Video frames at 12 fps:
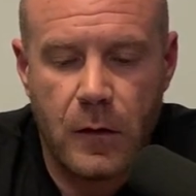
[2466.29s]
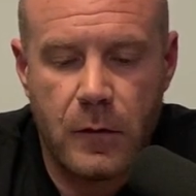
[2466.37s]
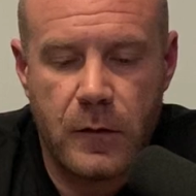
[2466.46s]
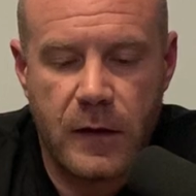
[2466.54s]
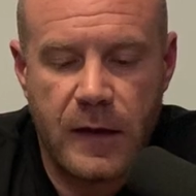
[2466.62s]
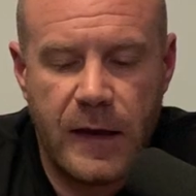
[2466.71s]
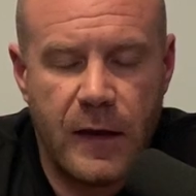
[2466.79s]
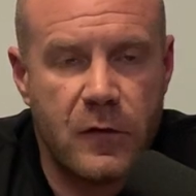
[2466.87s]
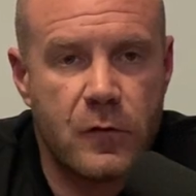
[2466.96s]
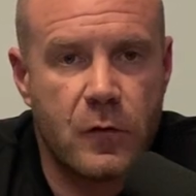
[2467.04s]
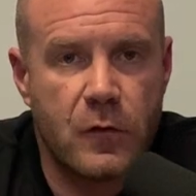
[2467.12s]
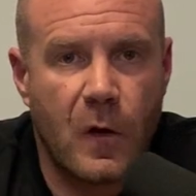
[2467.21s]
the
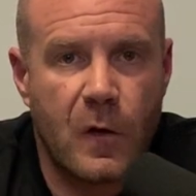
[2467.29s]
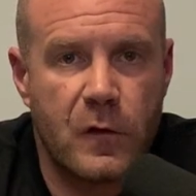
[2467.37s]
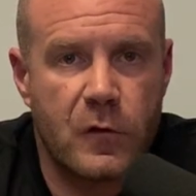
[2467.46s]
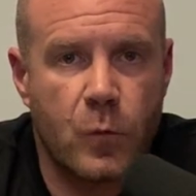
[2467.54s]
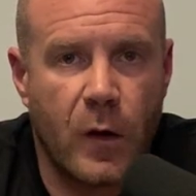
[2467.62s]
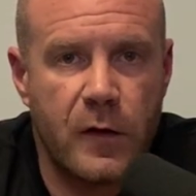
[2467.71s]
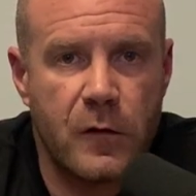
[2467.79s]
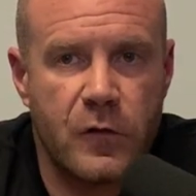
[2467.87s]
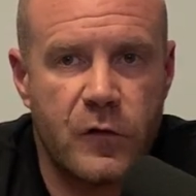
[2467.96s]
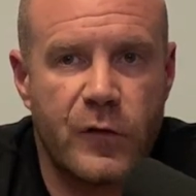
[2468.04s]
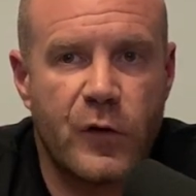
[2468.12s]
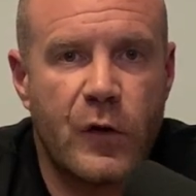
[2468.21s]
kids are taught to squat,
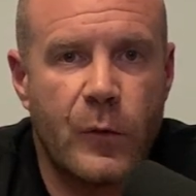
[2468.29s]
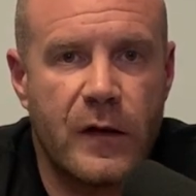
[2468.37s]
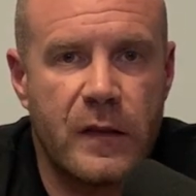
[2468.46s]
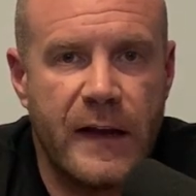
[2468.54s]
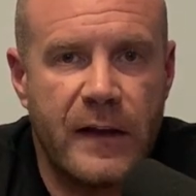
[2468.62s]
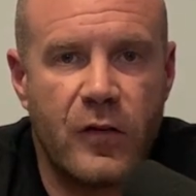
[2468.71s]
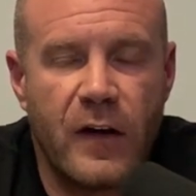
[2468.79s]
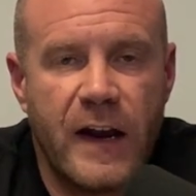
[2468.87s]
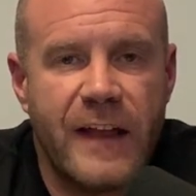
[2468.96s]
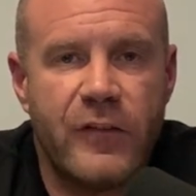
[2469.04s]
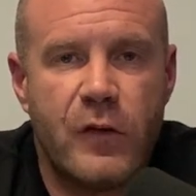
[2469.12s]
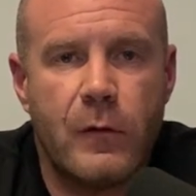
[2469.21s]
so they're doing cleans. They're
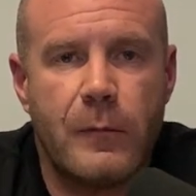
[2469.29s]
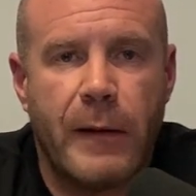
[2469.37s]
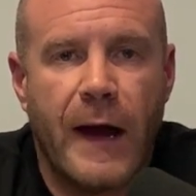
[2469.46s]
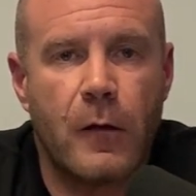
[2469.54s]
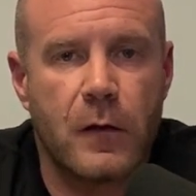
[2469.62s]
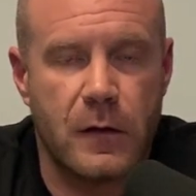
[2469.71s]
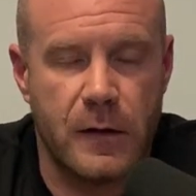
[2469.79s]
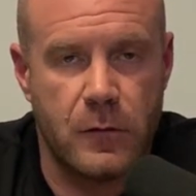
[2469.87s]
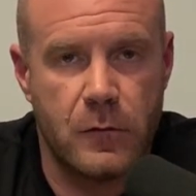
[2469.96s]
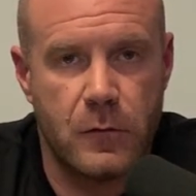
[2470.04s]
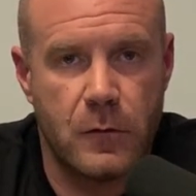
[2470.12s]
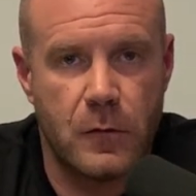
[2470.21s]
not even doing power
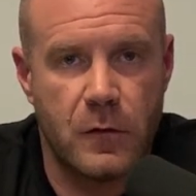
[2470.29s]
cleans.